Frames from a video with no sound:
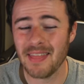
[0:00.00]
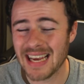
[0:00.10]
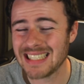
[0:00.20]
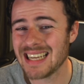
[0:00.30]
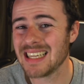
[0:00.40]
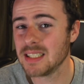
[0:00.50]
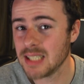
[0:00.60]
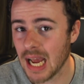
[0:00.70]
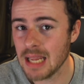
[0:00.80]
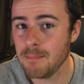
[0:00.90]
This is a
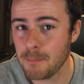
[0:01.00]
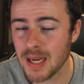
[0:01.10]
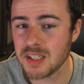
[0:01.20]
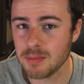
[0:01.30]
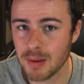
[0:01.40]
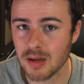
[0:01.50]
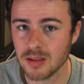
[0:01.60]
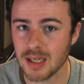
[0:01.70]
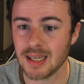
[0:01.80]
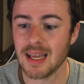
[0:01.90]
time-based
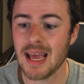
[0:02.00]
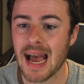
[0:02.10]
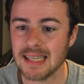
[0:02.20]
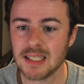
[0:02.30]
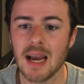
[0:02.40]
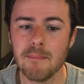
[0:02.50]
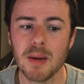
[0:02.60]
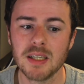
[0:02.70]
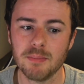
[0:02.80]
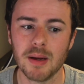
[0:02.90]
building, and
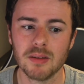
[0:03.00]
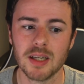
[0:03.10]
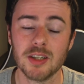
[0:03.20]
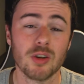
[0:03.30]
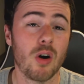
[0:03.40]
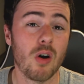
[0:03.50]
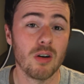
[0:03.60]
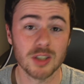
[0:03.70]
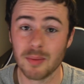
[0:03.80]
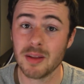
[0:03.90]
time-based buildings
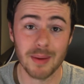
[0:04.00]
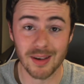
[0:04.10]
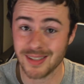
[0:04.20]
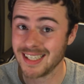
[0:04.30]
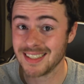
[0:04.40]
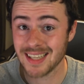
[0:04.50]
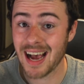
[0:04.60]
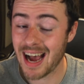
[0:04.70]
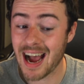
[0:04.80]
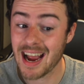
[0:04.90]
are some of the buildings
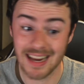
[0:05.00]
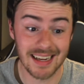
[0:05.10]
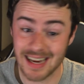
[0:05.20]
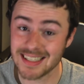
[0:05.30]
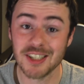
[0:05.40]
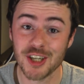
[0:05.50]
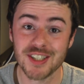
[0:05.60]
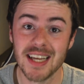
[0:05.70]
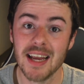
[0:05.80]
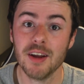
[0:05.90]
as I just
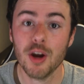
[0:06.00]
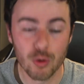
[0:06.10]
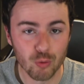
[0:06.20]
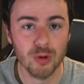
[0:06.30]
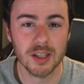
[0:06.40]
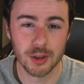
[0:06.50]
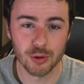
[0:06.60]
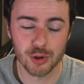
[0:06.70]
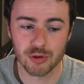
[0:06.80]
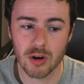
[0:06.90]
said, really
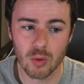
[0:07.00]
do struggle